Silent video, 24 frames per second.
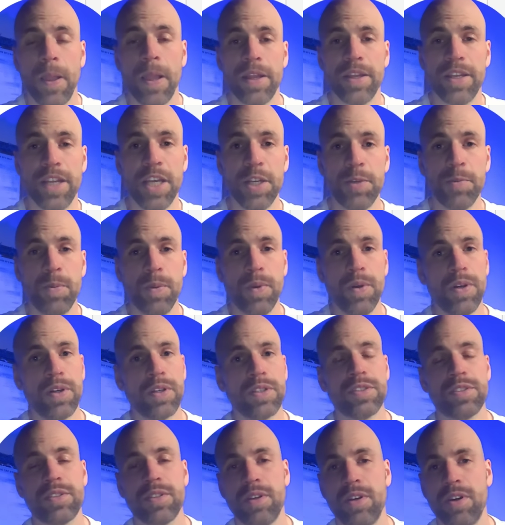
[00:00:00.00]

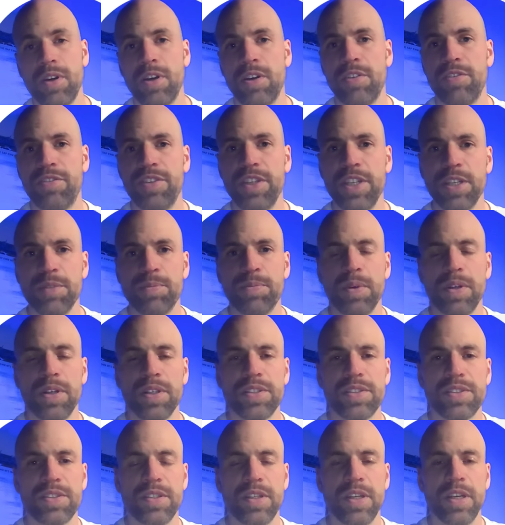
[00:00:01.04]
networks or field
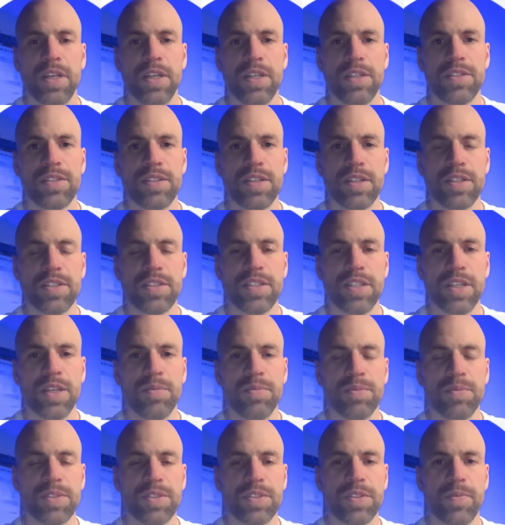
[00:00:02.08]
bus
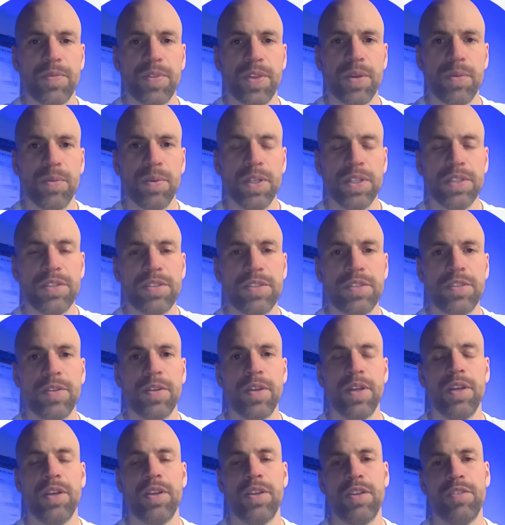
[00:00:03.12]
systems with
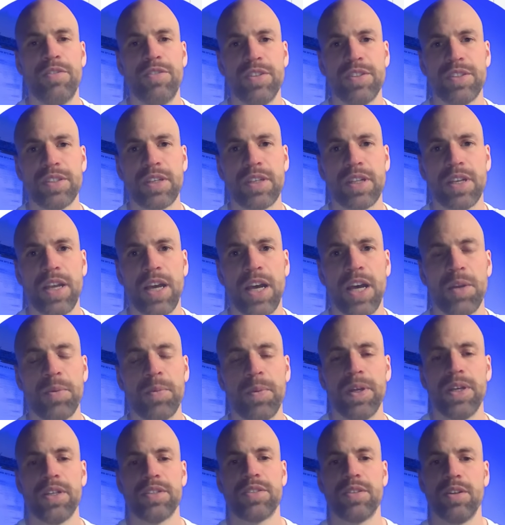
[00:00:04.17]
the physical
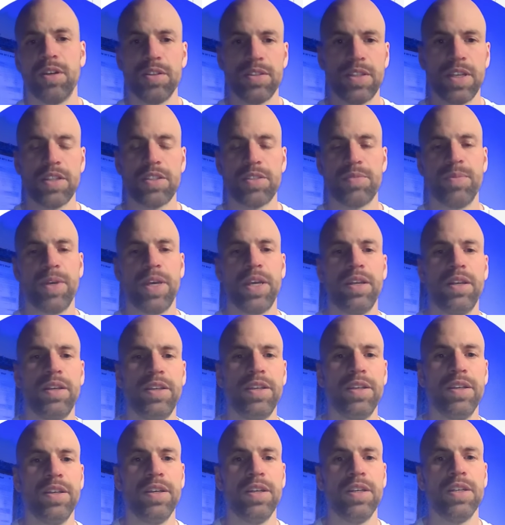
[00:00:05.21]
hardware. So that's
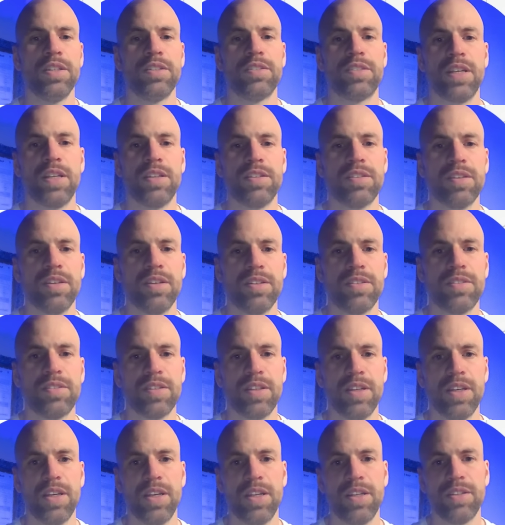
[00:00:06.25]
mainly sensors
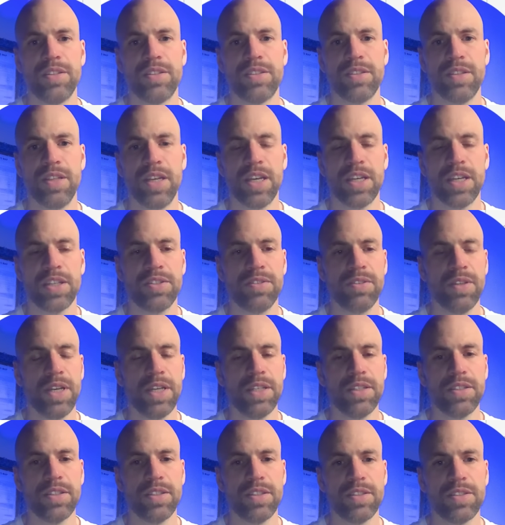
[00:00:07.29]
and
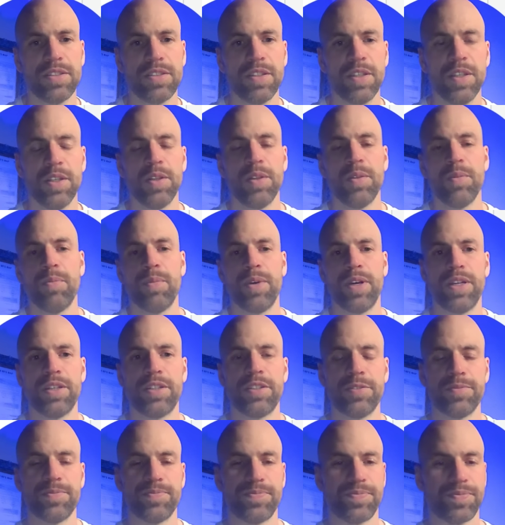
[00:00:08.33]
actuators, but